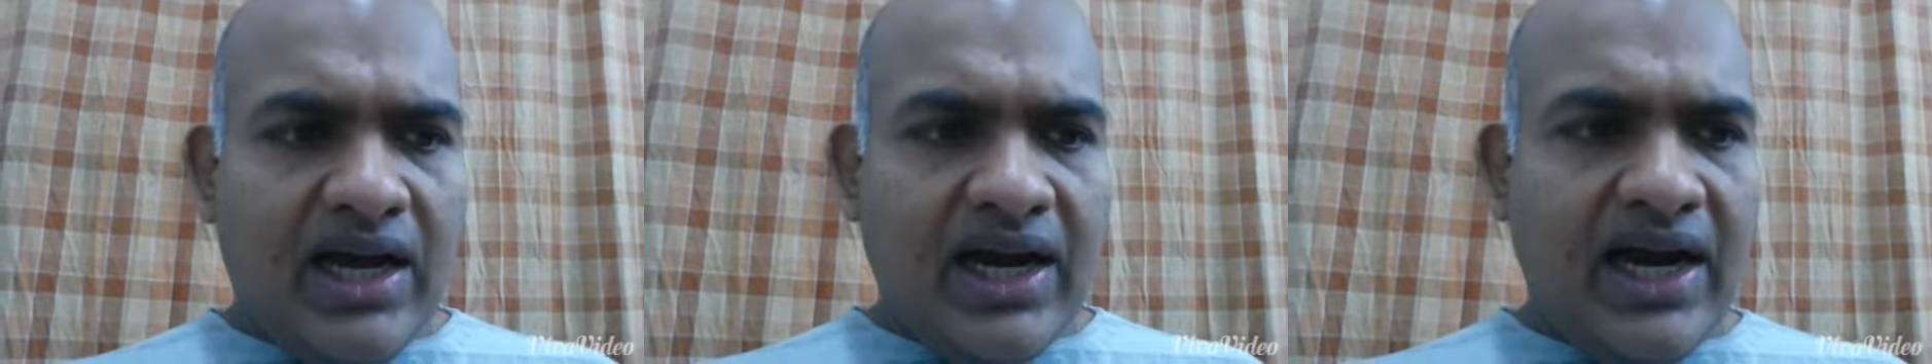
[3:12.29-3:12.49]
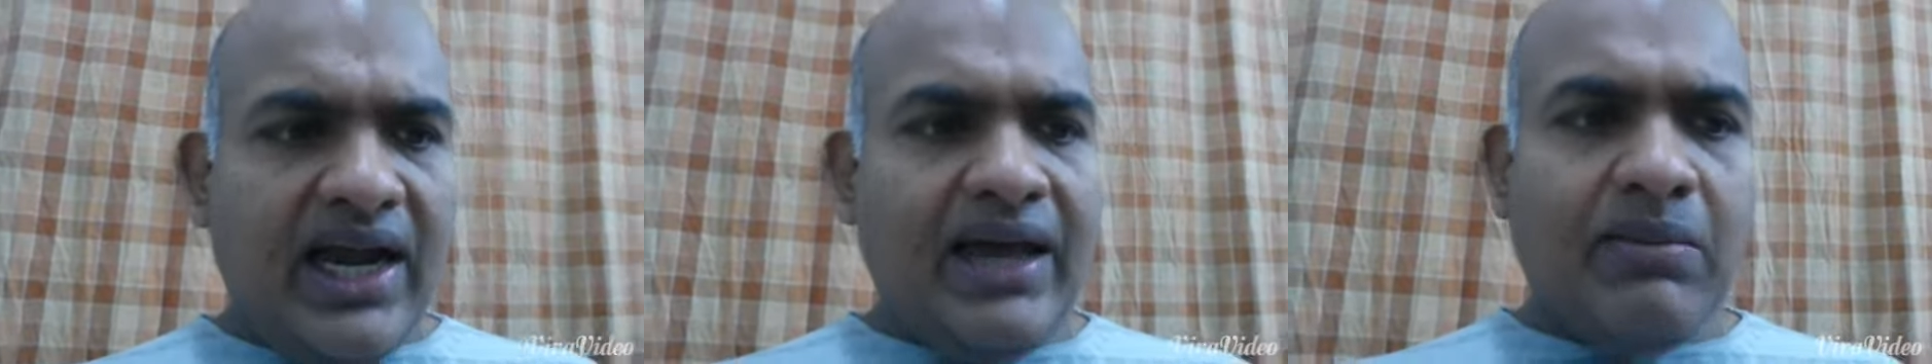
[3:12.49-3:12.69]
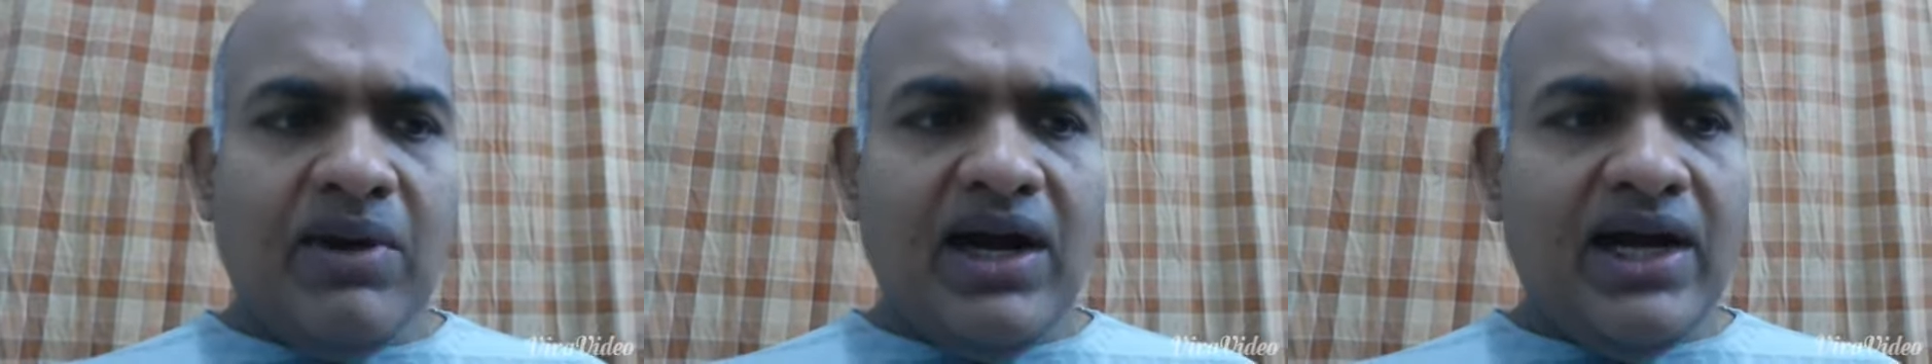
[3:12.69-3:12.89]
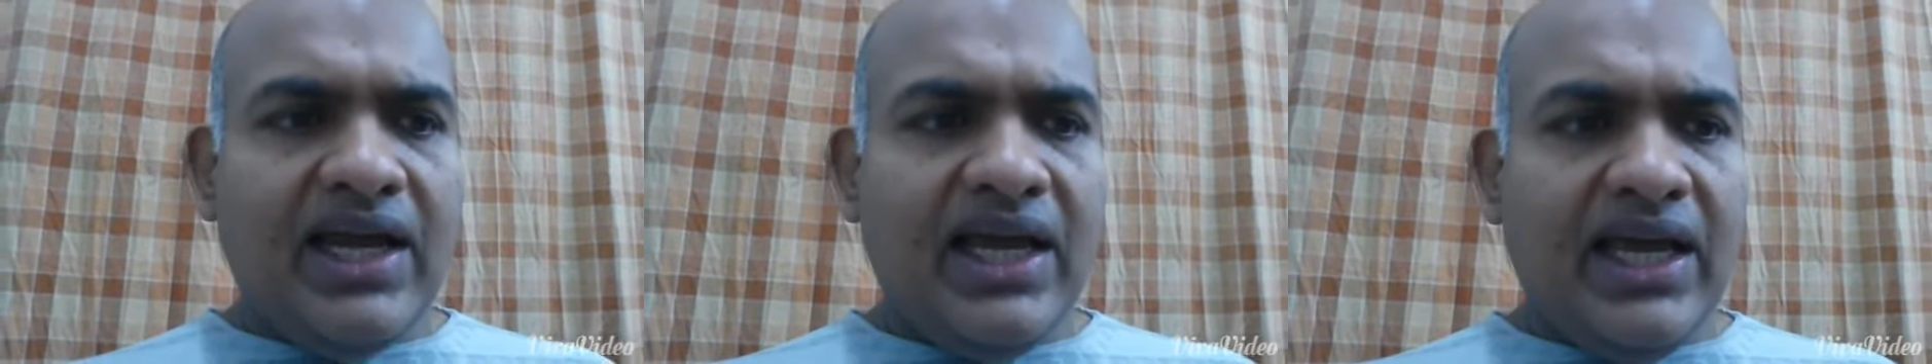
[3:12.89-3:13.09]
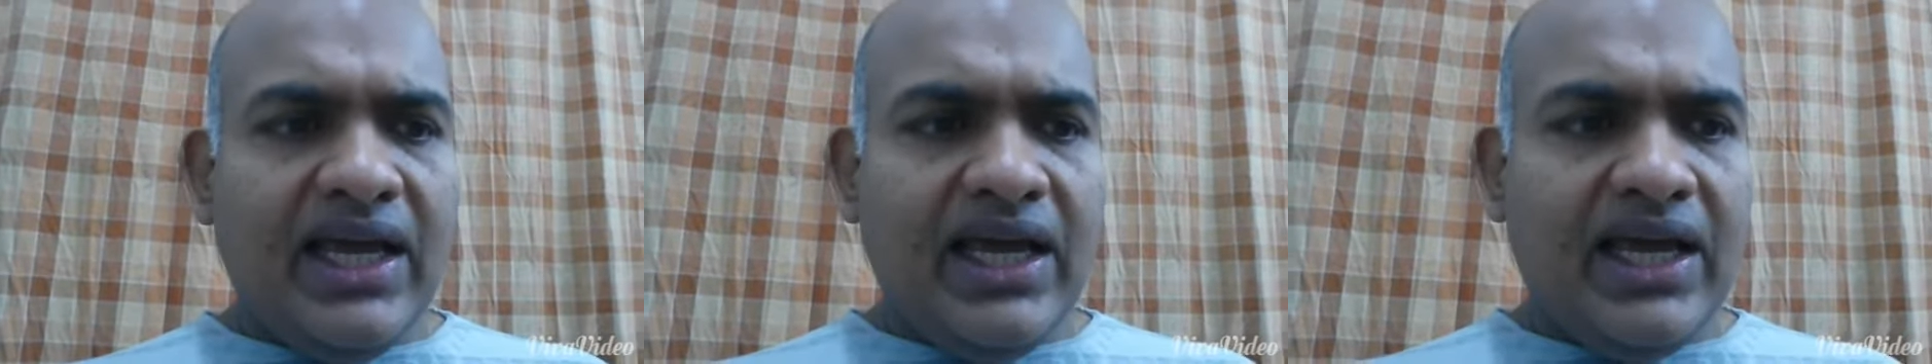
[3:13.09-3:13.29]

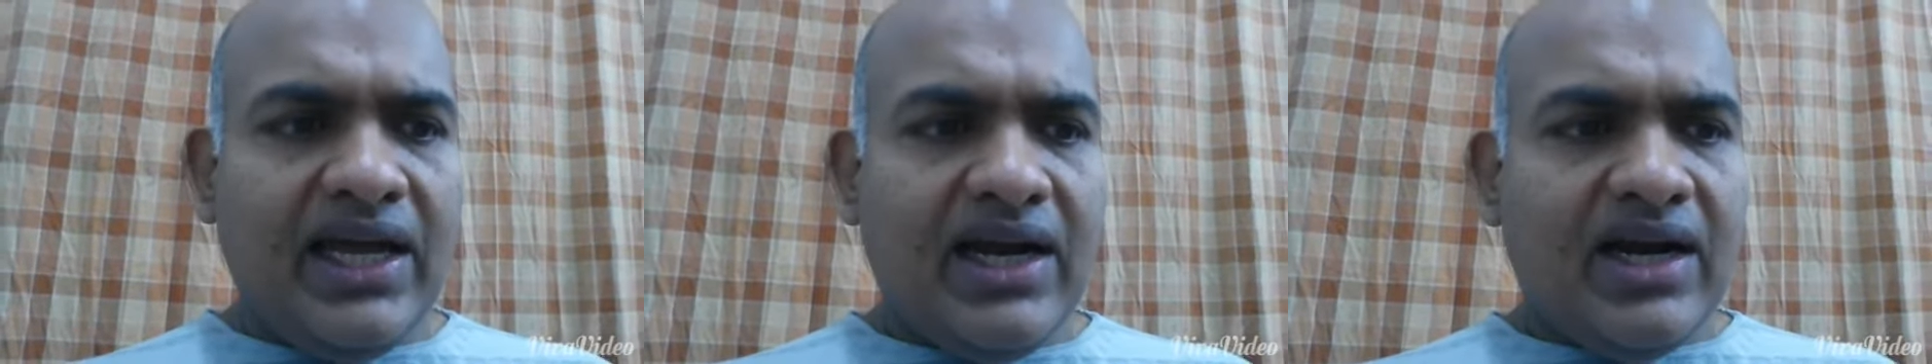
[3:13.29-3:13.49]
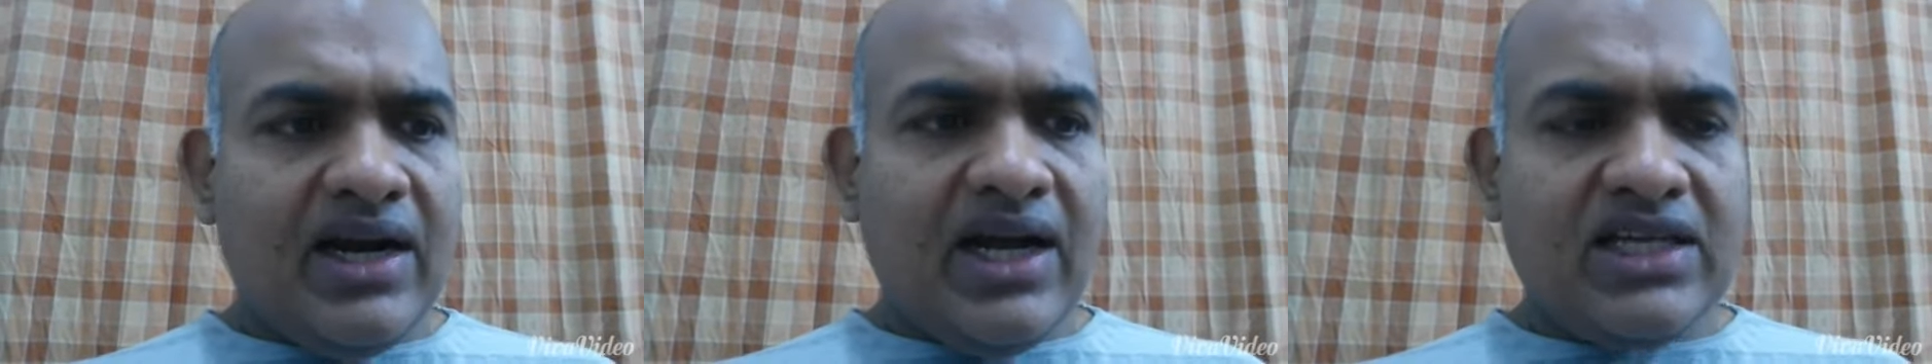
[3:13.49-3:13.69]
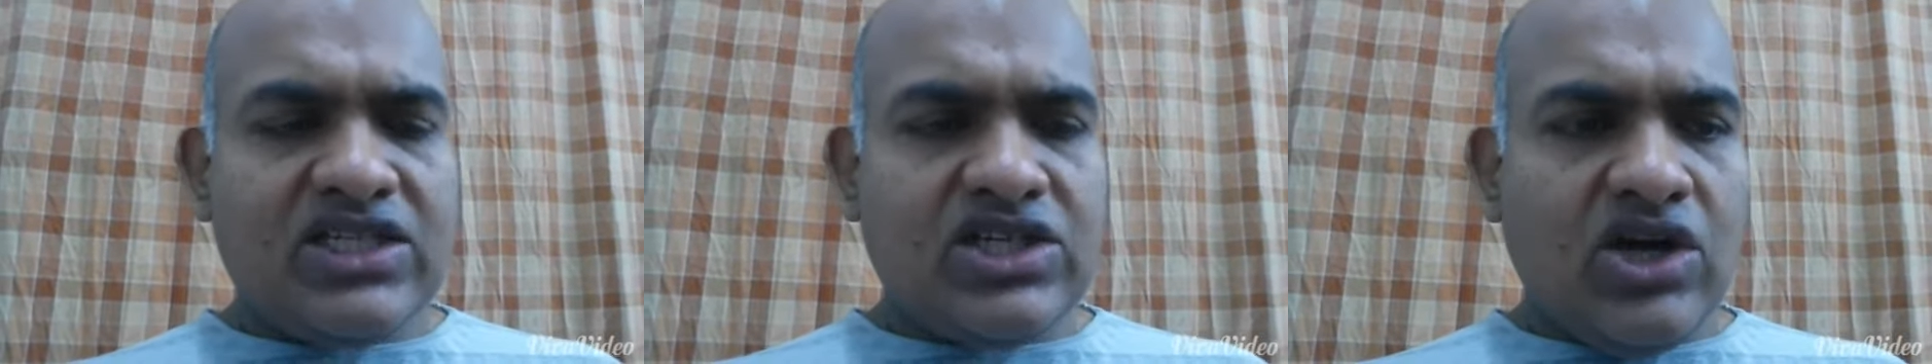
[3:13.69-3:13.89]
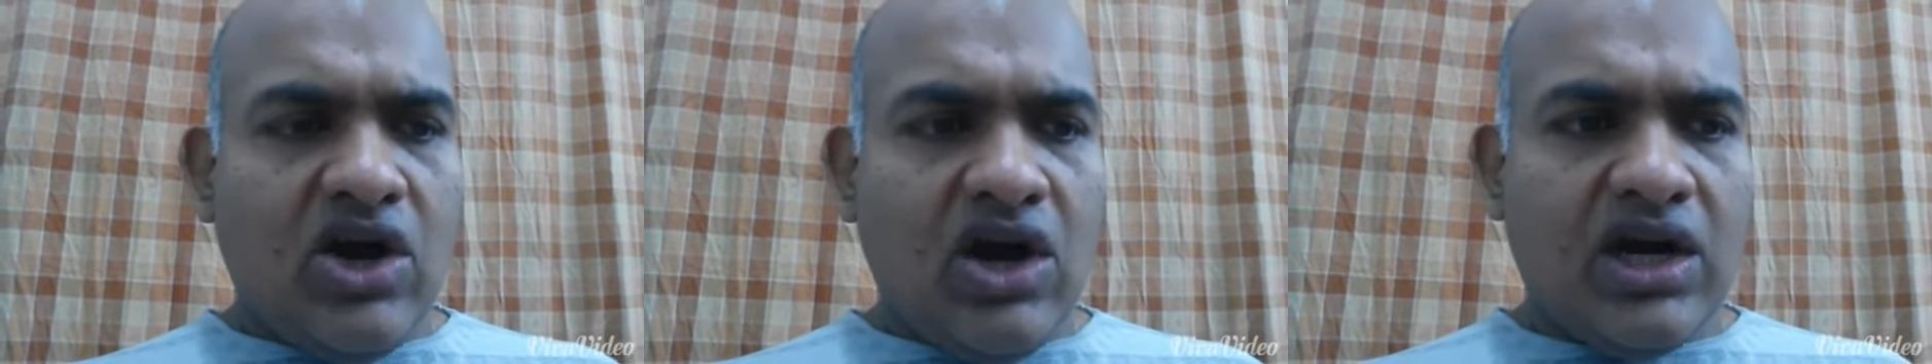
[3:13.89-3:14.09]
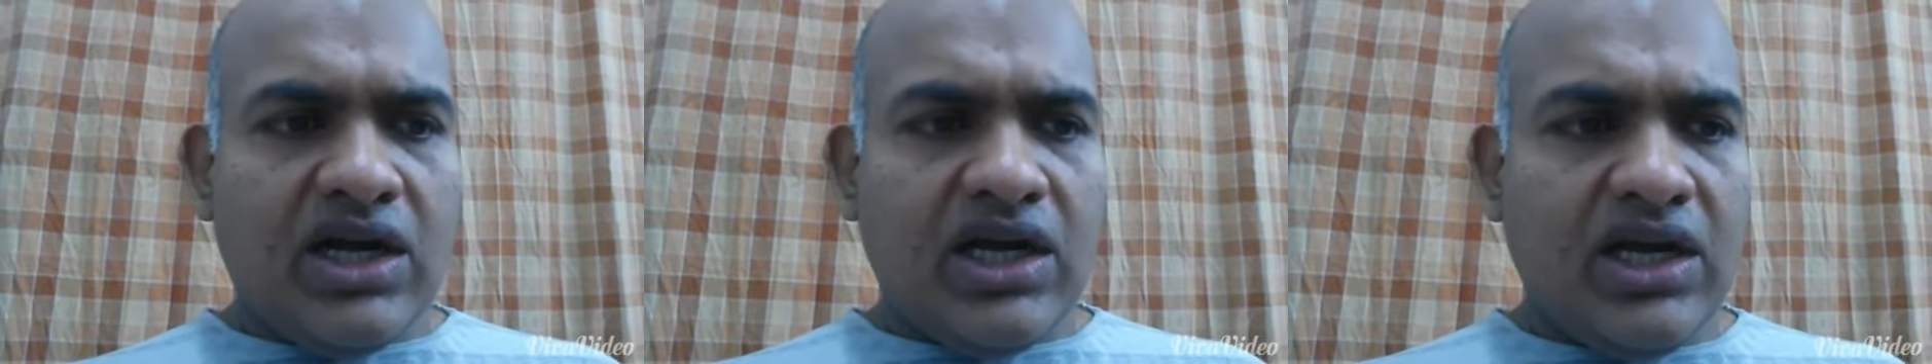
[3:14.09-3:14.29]
reliability does
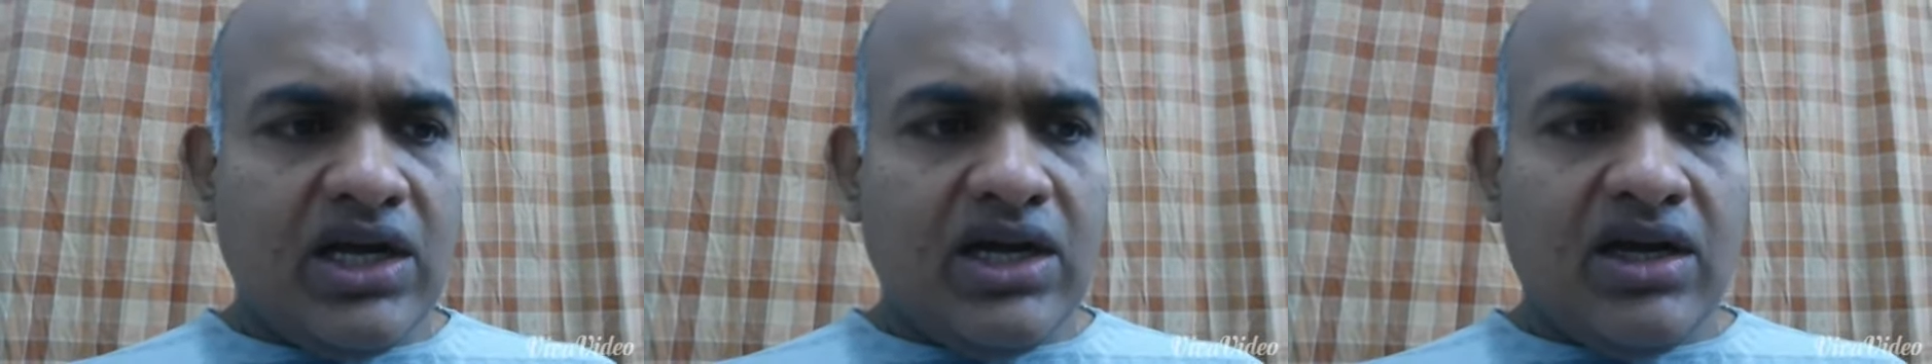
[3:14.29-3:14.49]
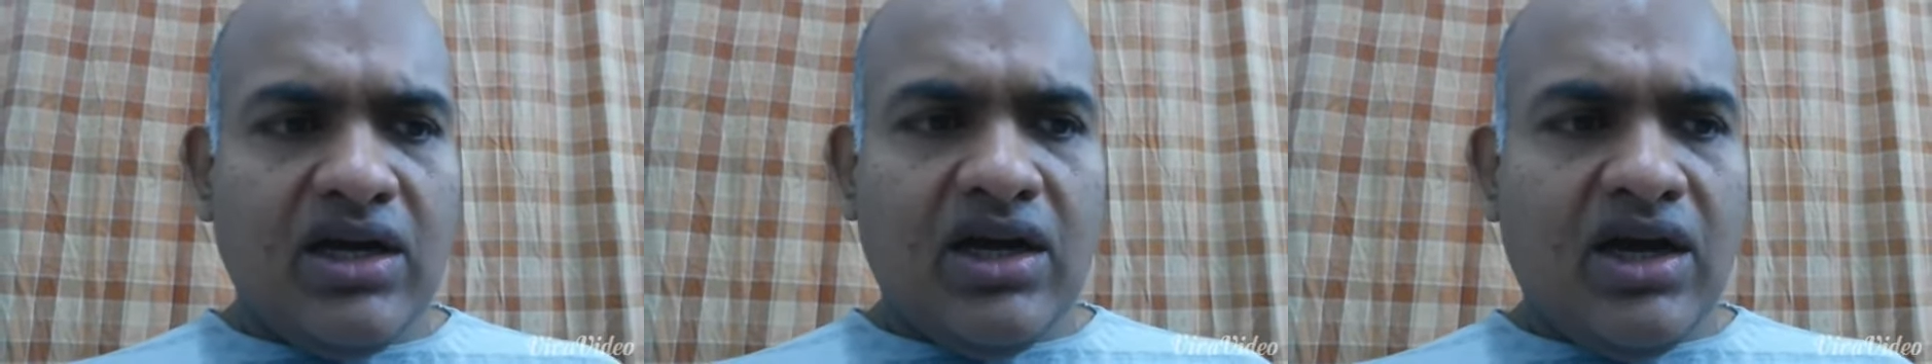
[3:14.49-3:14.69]
not